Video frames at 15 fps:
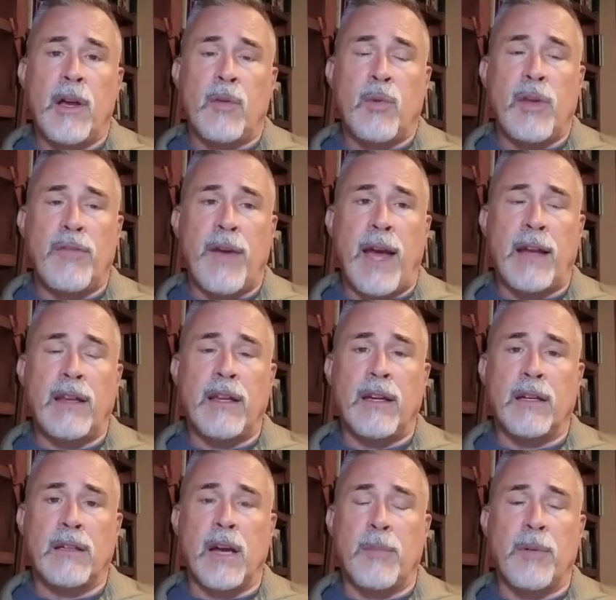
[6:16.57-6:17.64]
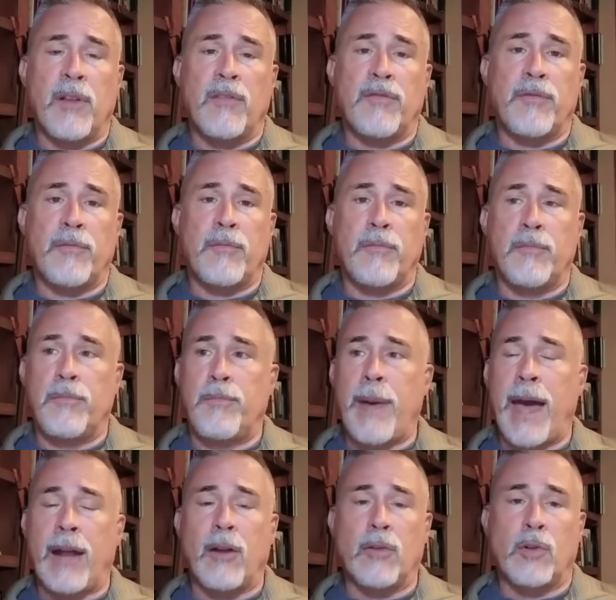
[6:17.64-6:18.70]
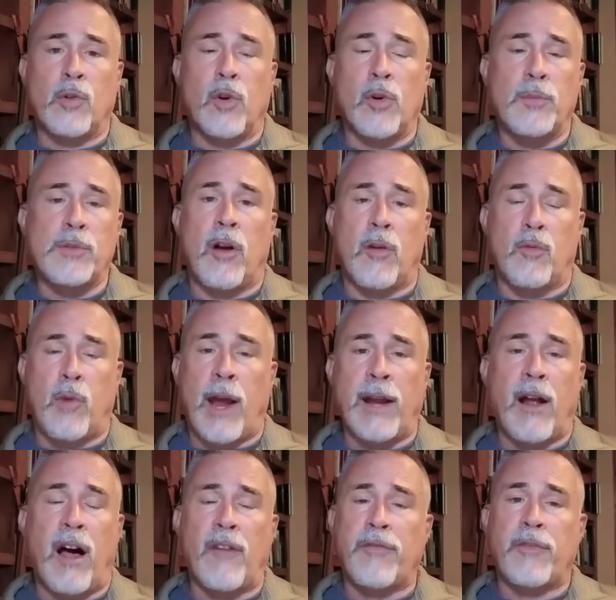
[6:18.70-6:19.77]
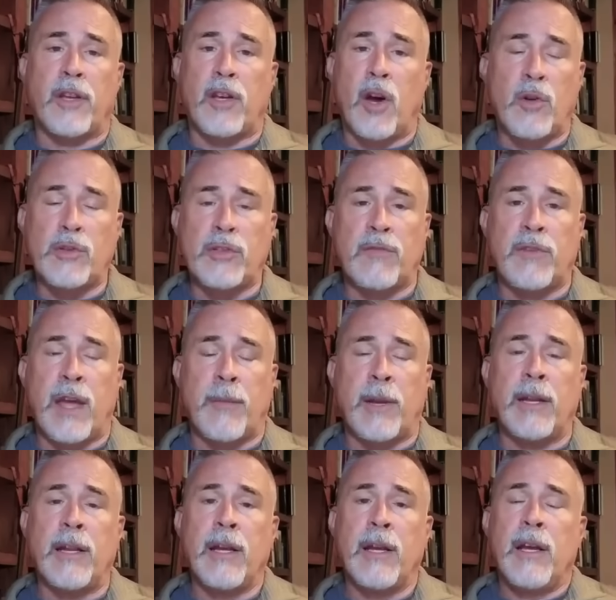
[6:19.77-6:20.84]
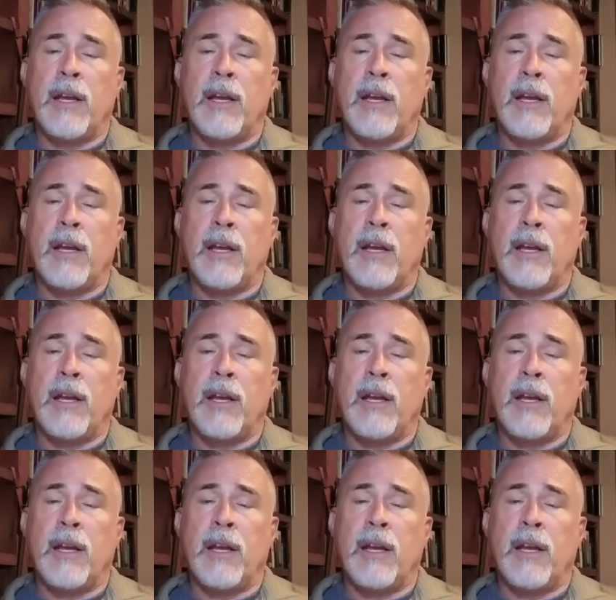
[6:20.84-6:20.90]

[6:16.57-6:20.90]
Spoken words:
We've had a couple of battle groups right off the coast of Yemen